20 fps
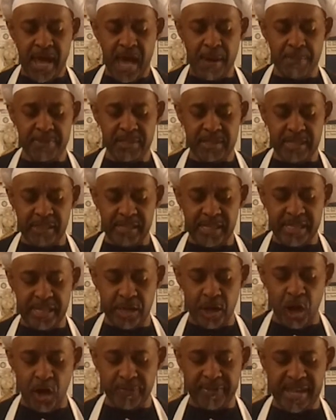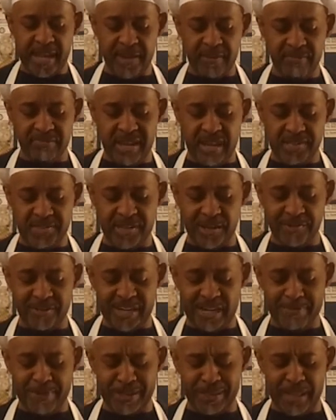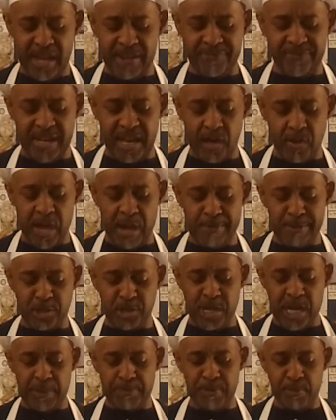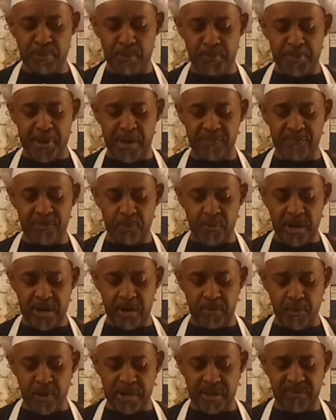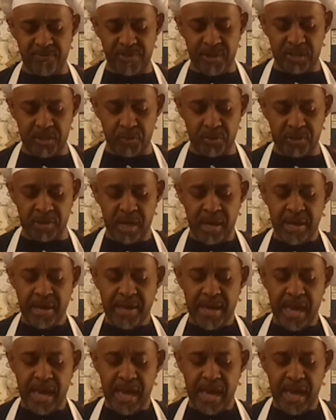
I'm deleting all negative naysayers out of my life now. I'm a champion preparing for record-breaking victories.